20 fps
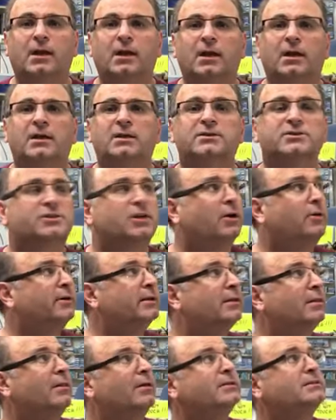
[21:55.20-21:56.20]
So it
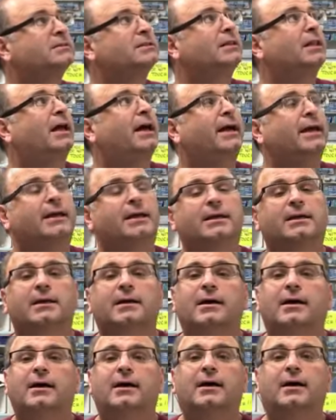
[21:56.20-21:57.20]
looks like
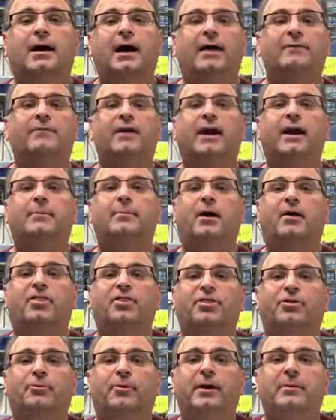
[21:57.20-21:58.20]
I've got about
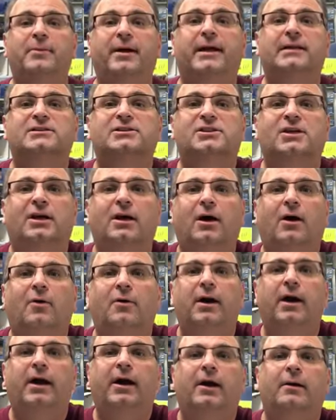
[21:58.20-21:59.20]
3 minutes to go
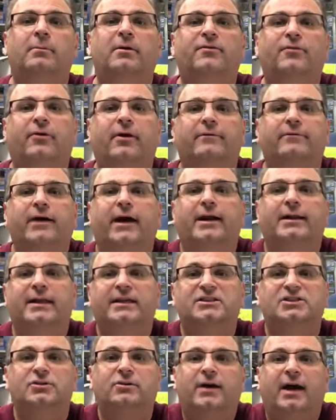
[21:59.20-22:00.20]
here before I've got to
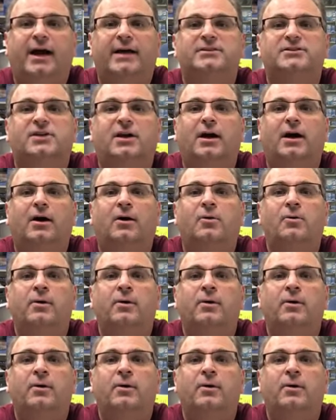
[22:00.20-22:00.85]
let you guys go.